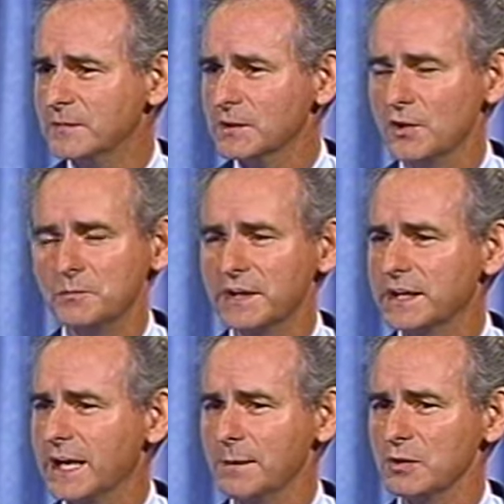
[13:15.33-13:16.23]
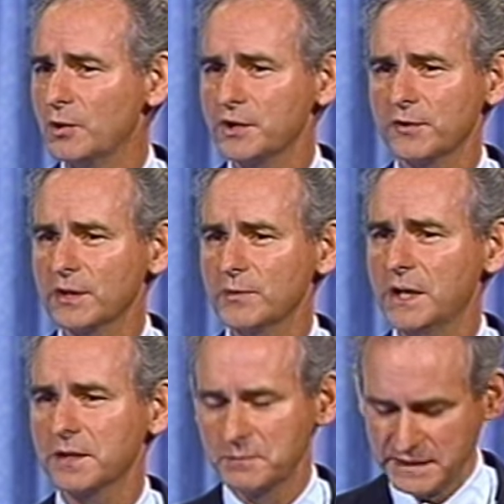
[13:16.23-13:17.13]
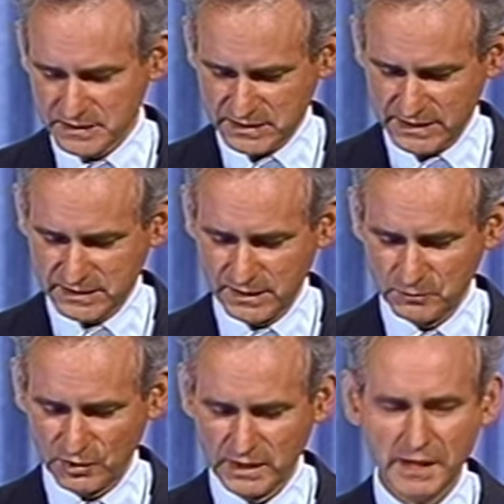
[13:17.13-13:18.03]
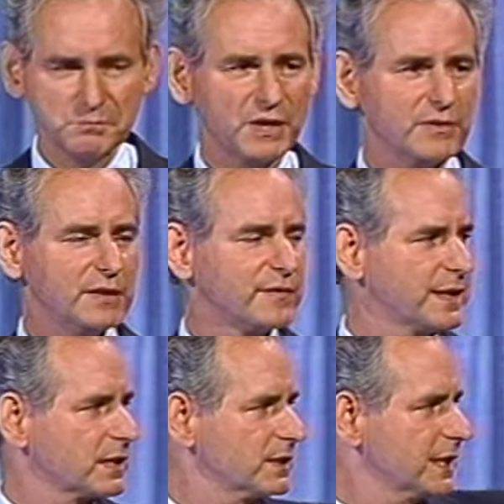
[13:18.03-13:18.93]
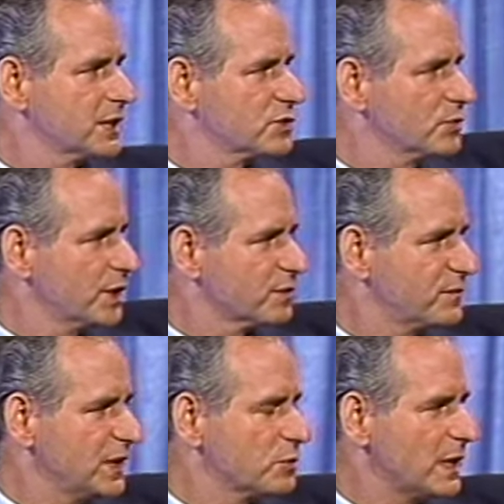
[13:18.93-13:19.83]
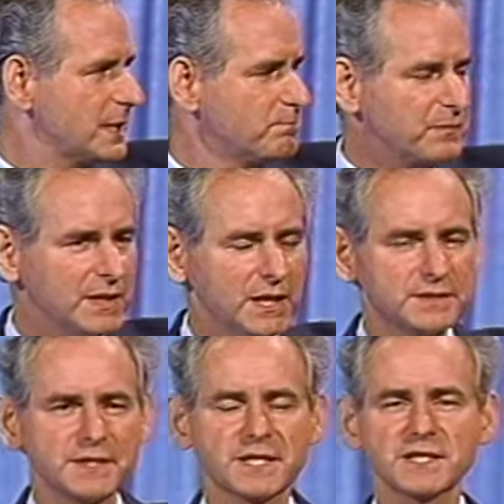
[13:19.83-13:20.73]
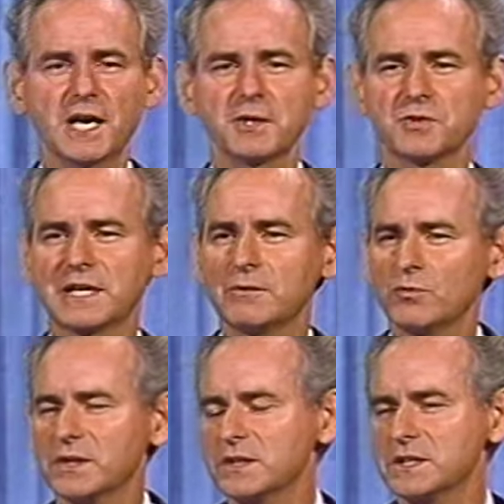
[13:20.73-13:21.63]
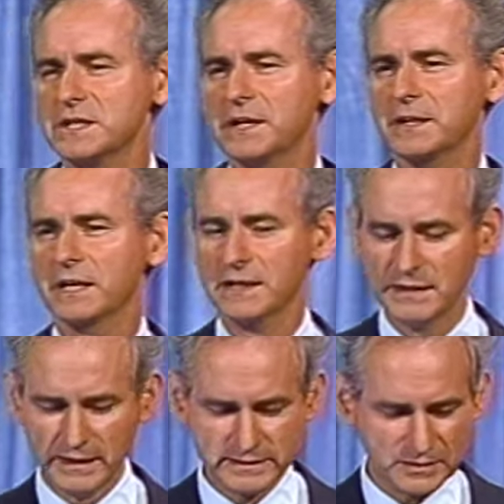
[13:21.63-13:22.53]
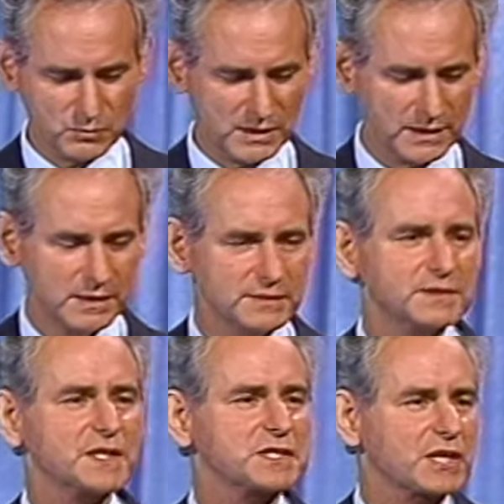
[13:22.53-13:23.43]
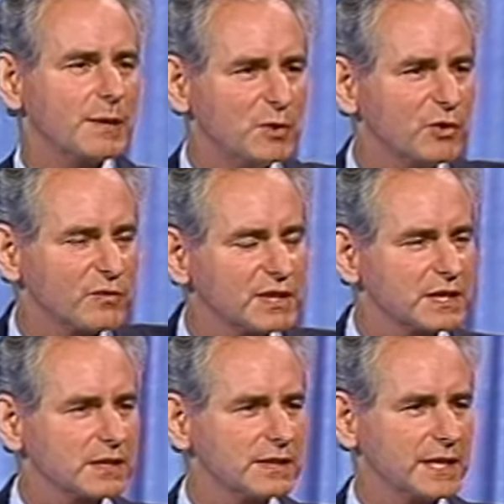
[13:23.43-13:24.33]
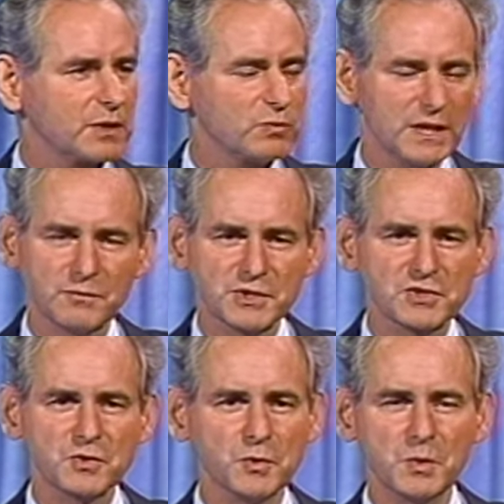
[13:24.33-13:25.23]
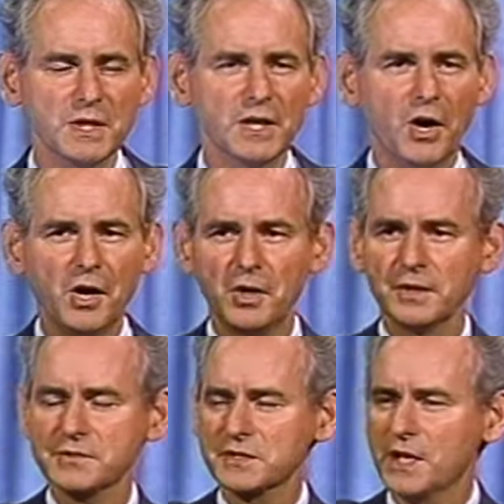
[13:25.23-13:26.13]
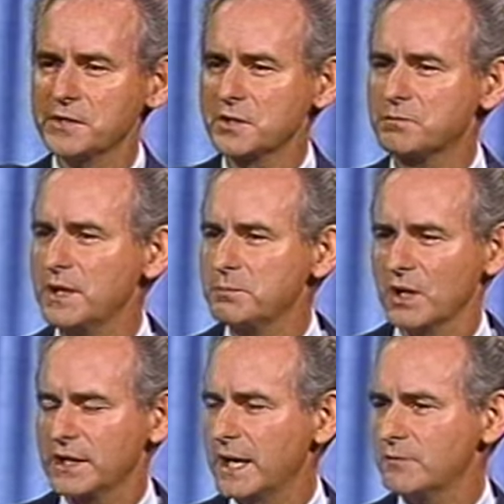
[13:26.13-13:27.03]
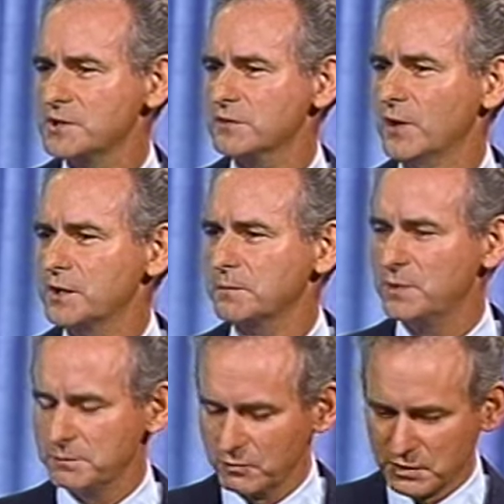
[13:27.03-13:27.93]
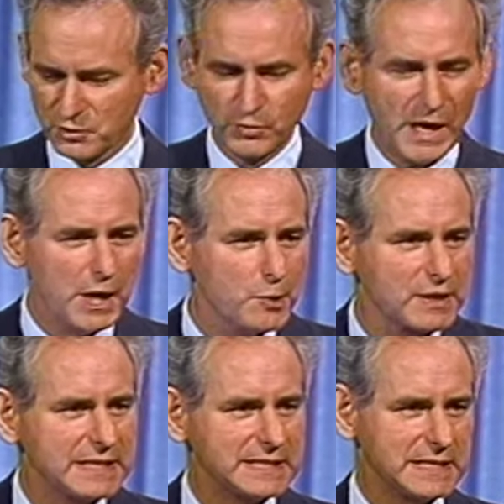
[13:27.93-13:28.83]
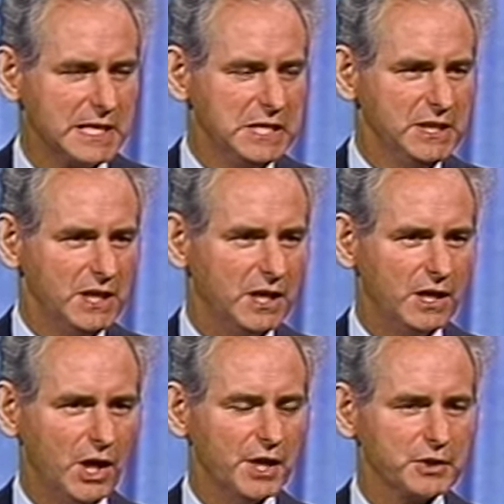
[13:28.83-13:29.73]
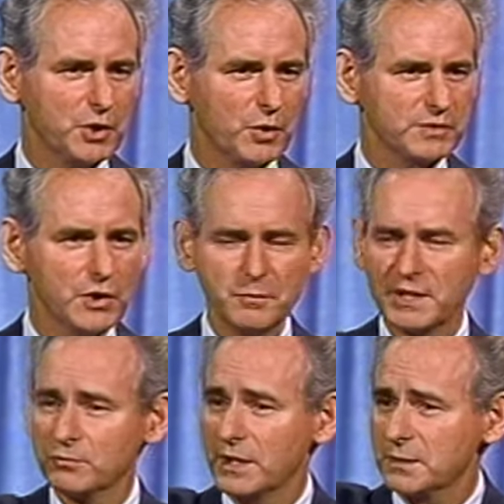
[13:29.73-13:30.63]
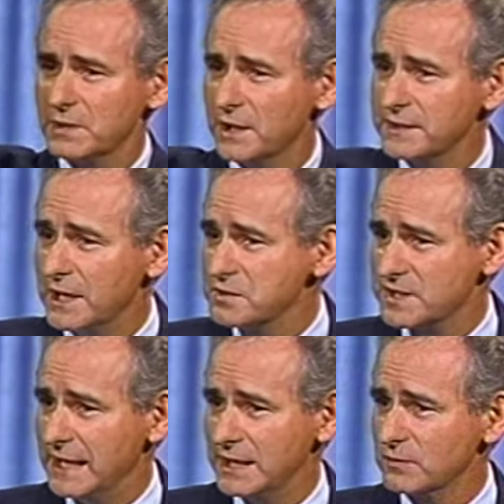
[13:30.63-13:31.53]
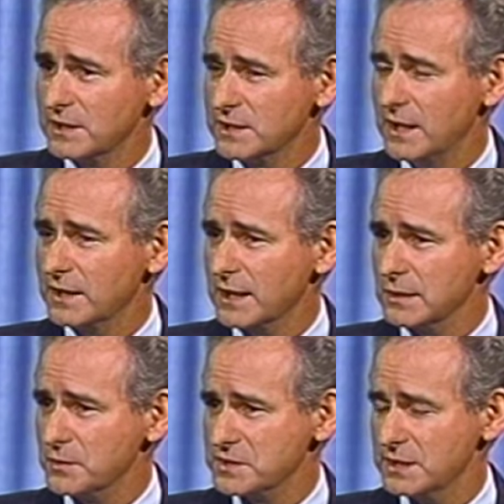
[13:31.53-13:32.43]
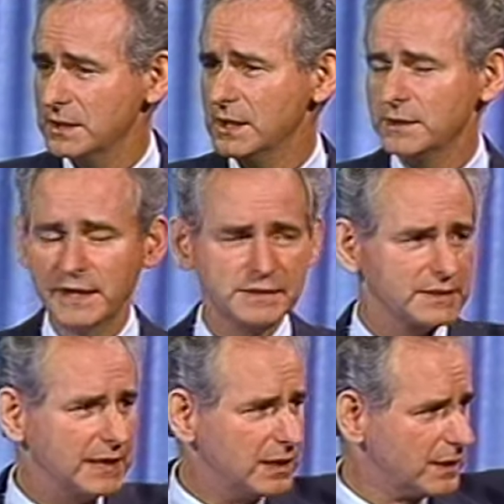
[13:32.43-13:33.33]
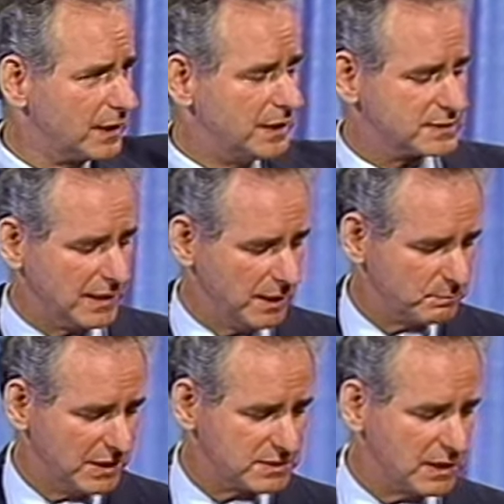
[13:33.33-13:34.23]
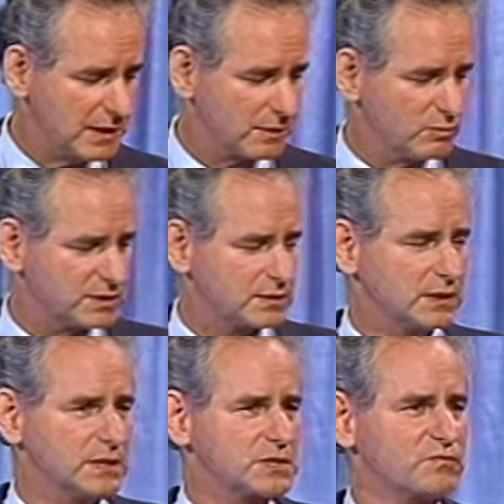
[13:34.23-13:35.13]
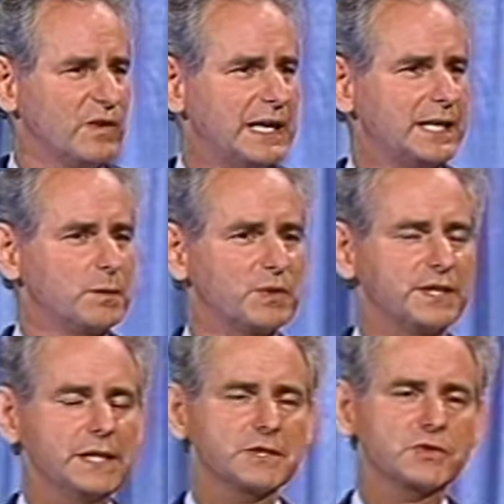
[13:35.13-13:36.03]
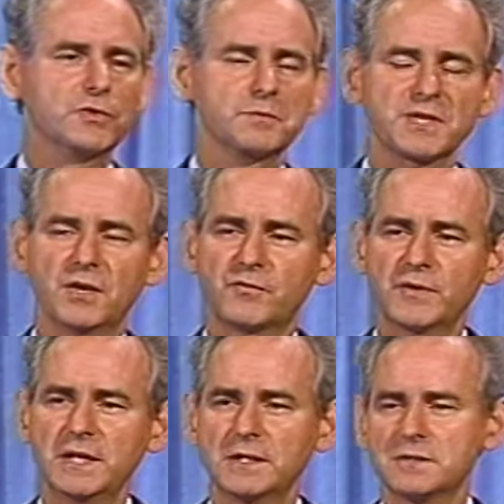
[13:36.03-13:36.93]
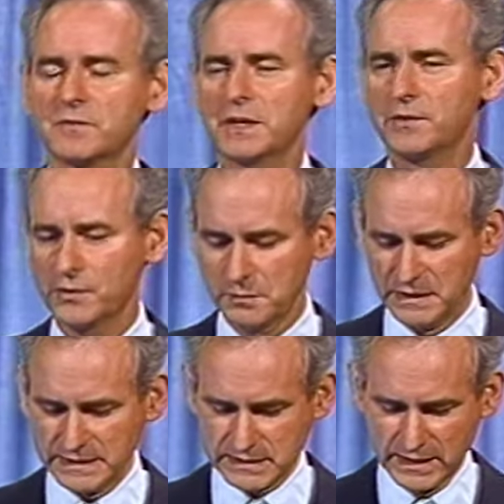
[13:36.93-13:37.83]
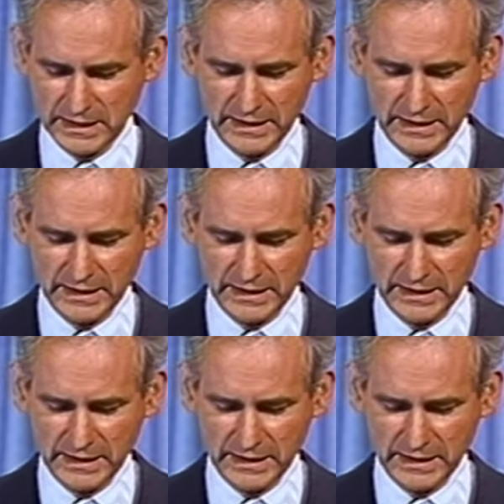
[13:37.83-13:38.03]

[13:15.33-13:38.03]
Nobody came loitering around our mission station anymore. My wife had a clinic 200 feet away. And she says, Otto, get rid of the dog. I said, Why? She says, Come over to the clinic. Well, it was true. All those 100 people, an average of 100 people, would crowd in uh, on her. Nobody wanted to be on the outside when the dog got loosey. They'd yell, and I'd tie up my dog with uh, this vine, but he could chew himself free in 20, 30 minutes.